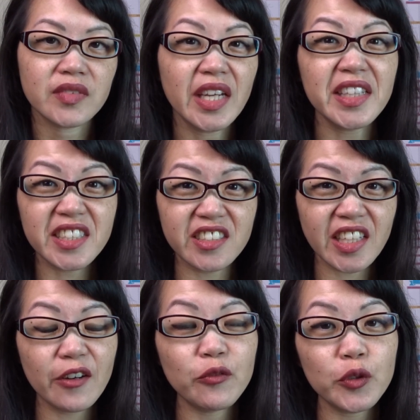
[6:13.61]
And they just
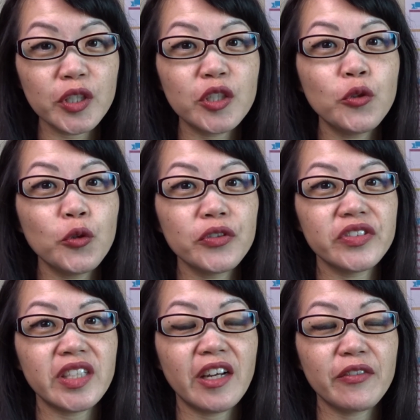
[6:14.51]
have really cool
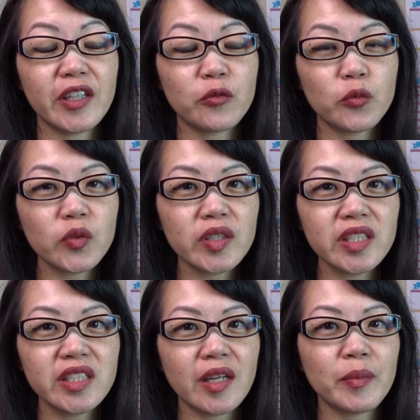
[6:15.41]
stuff, like
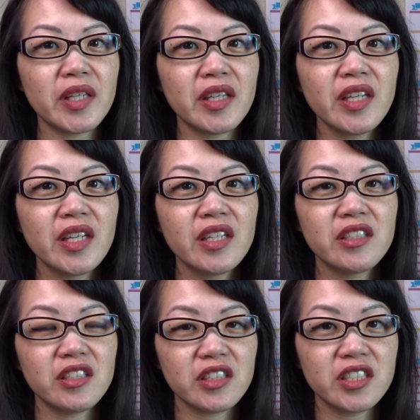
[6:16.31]
really yummy,
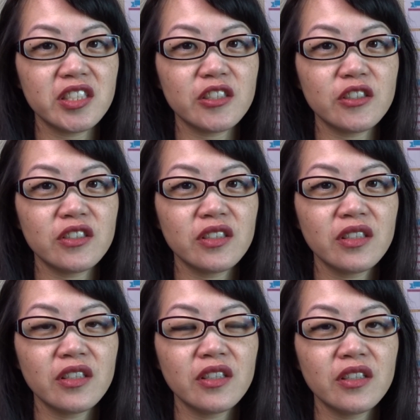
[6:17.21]
delicious
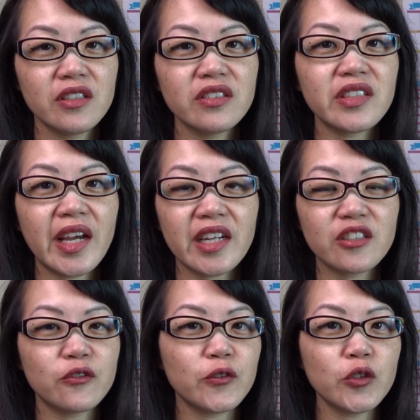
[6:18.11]

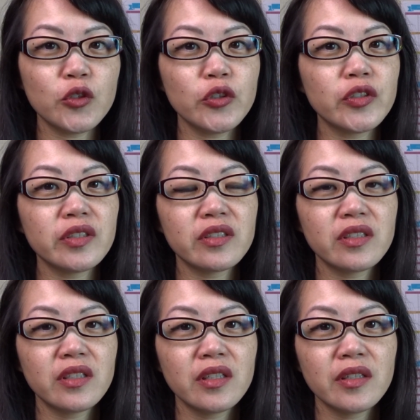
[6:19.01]
snacks, food.
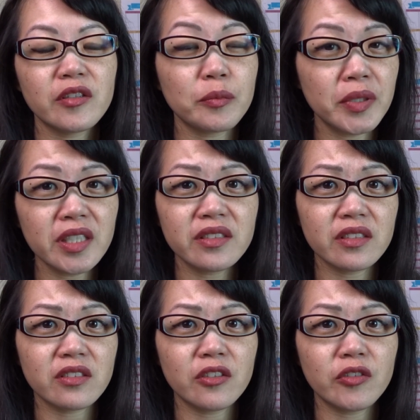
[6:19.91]
Their
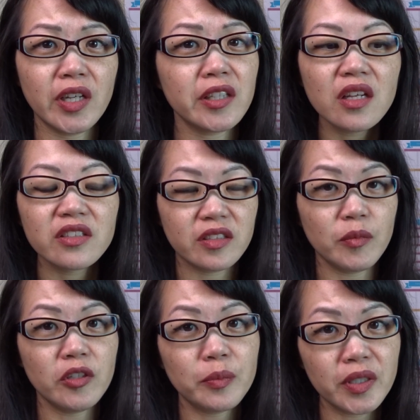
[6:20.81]
pizzas are great. Some
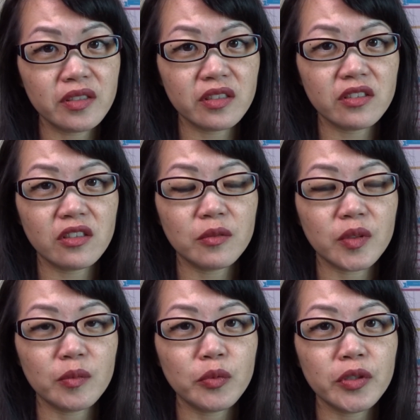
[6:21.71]
of their pizzas are
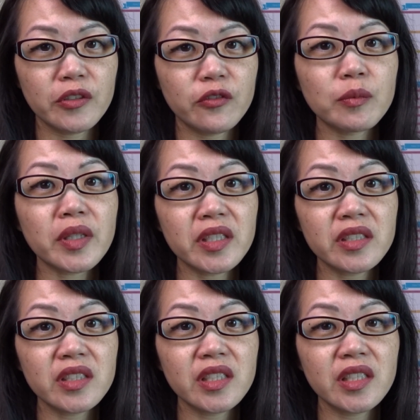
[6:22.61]
imported from
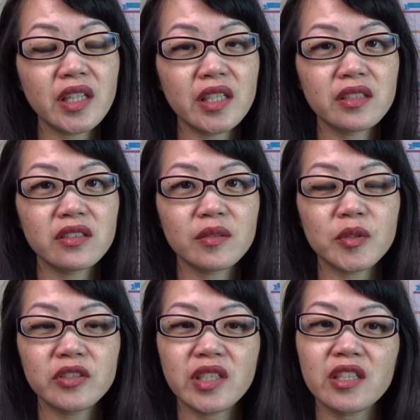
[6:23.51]
Italy, and some of
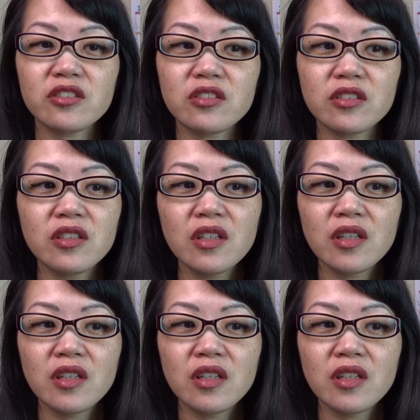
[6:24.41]
their snacks are,